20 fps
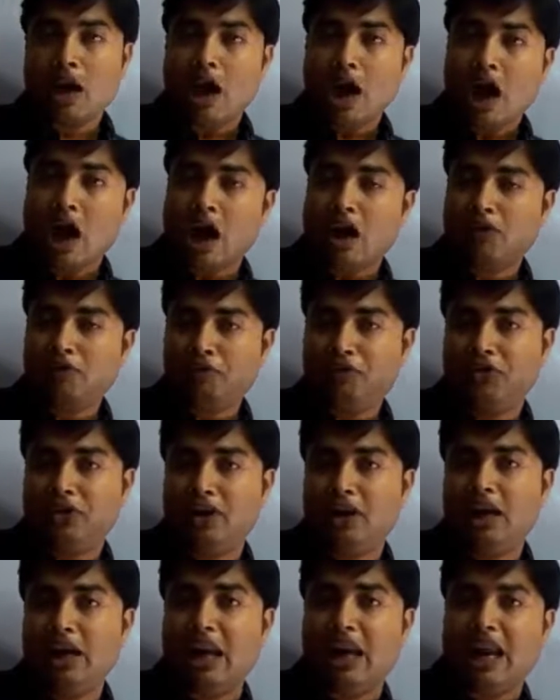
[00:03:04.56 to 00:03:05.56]
After
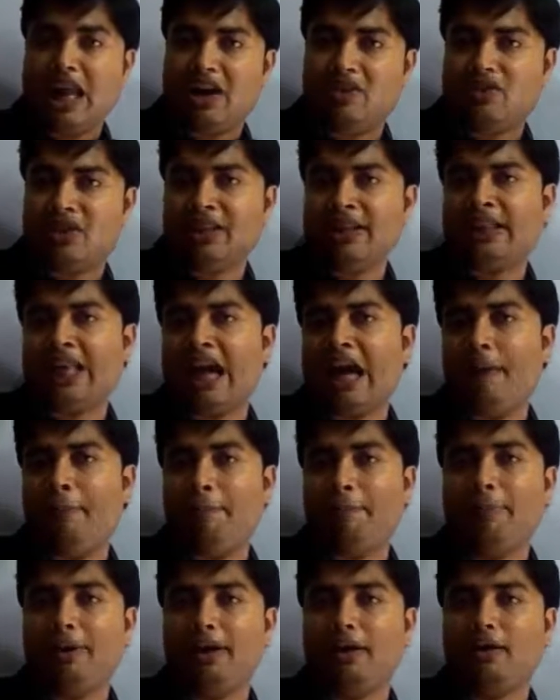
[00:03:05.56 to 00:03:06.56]
11th
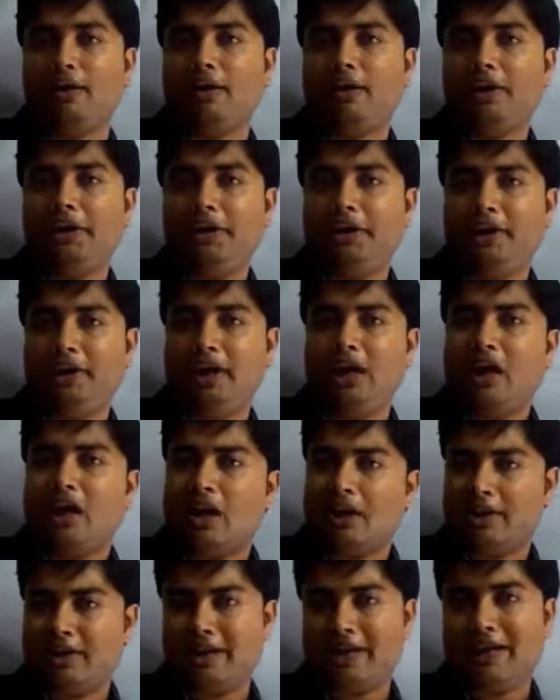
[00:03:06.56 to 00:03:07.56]
ampere till
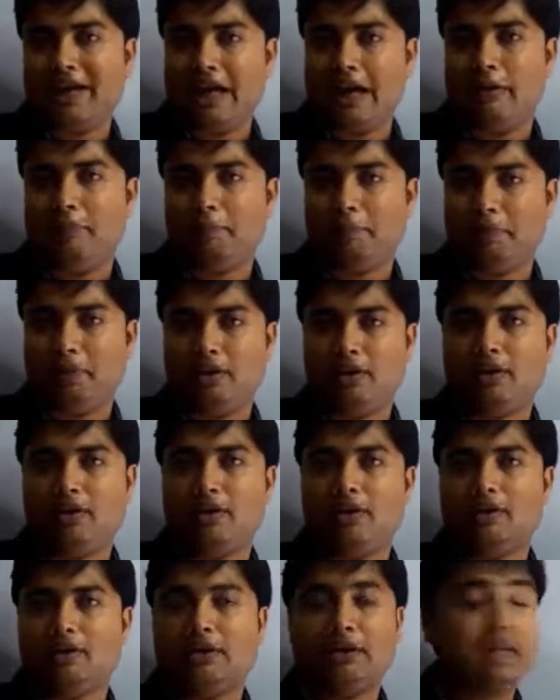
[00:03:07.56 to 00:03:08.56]
100
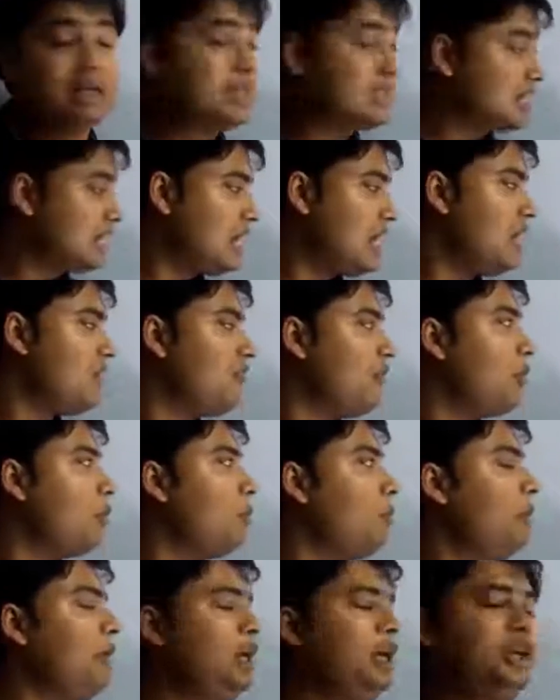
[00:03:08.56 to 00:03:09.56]
ampere, this
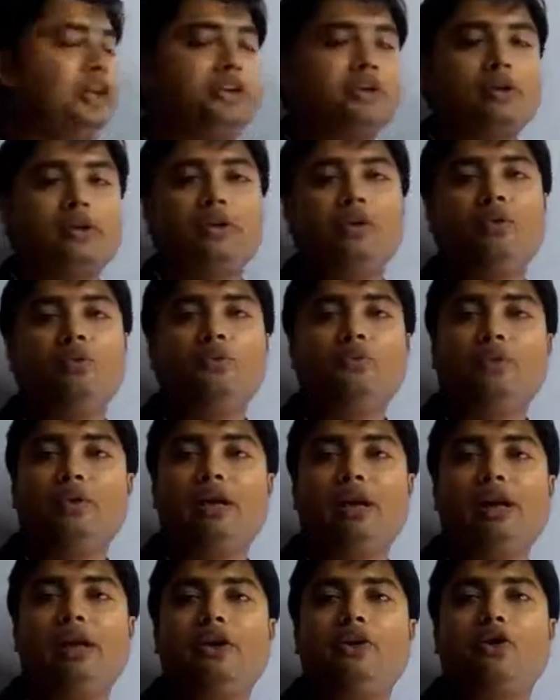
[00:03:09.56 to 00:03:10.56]
galvanometer
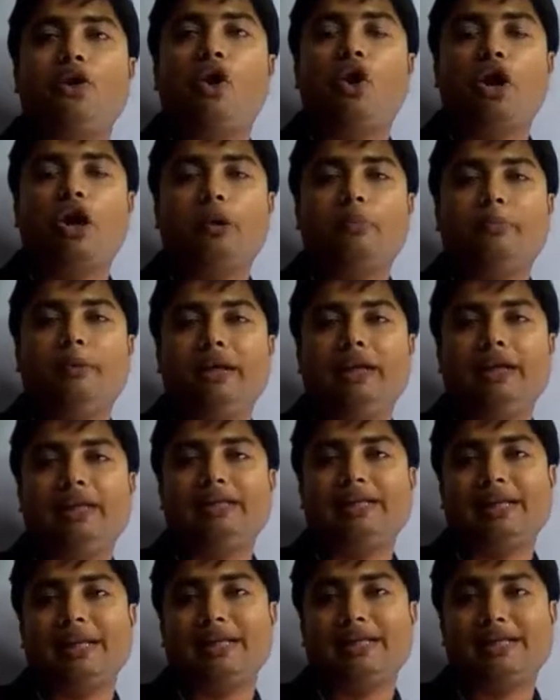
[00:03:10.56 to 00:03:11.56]
will not be
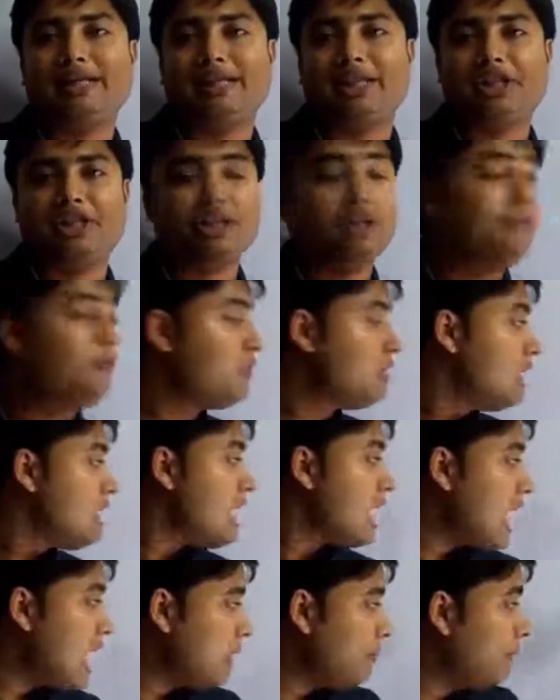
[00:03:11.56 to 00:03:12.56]
sensitive.
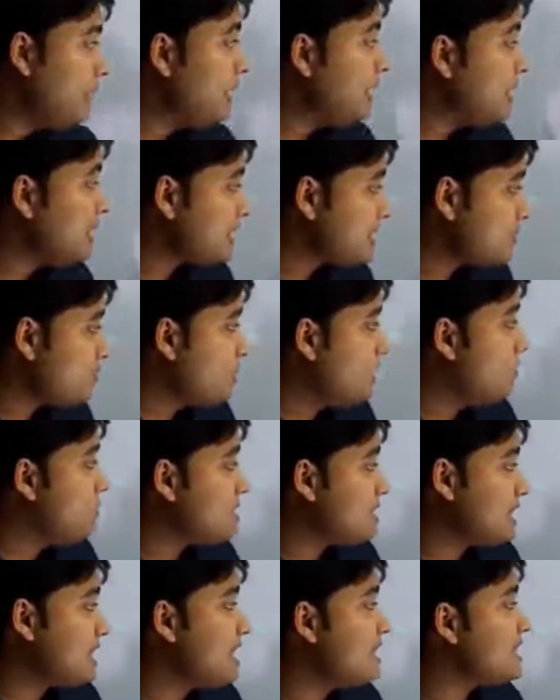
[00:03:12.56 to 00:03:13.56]
I mean, this will be
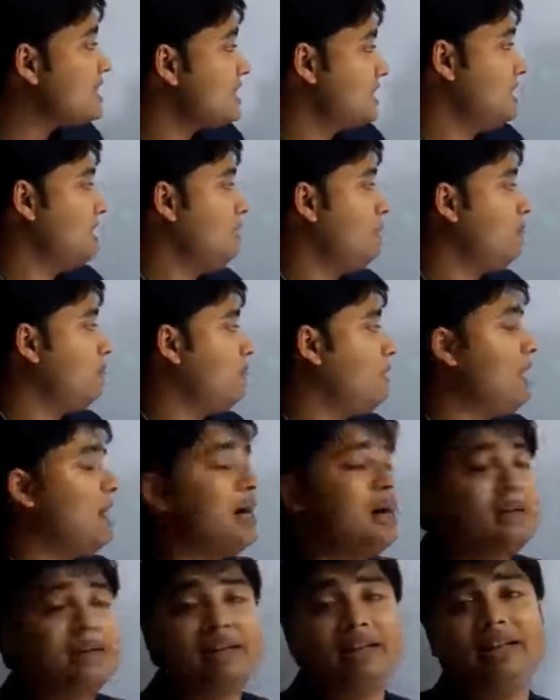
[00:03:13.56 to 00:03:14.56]
sensitive,
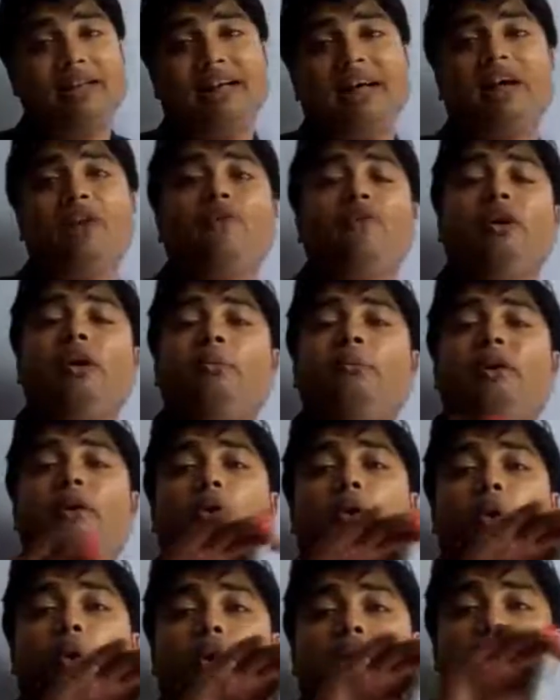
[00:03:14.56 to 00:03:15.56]
but there will be
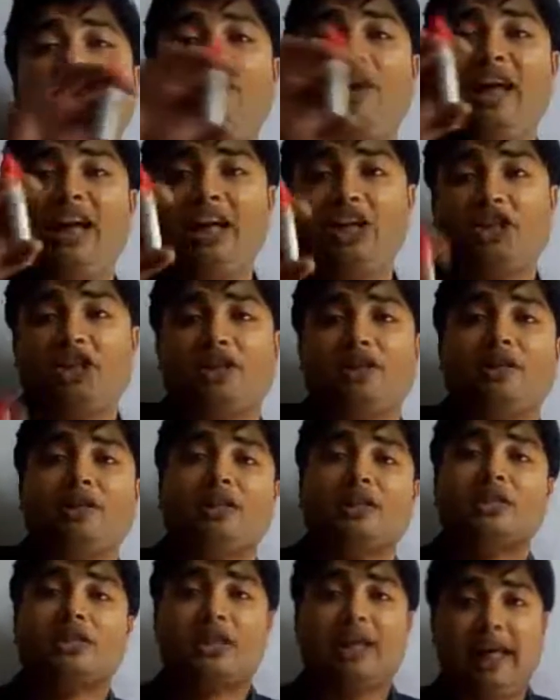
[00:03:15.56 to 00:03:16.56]
no deflection in the
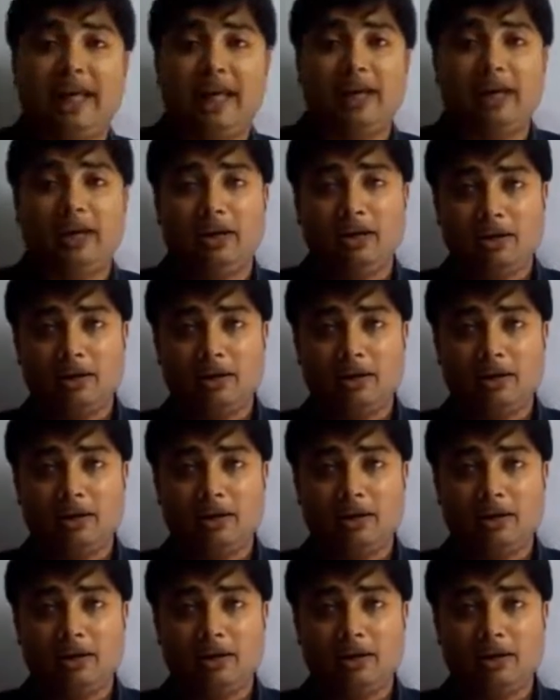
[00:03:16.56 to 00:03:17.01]
scale.